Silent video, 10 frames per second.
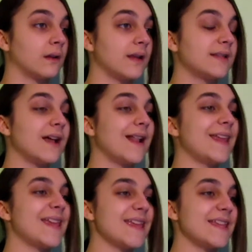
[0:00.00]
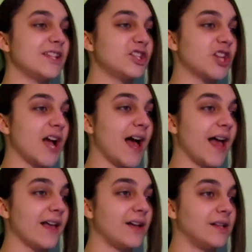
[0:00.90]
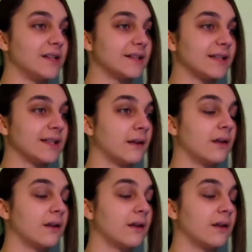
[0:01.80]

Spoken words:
It's not his child!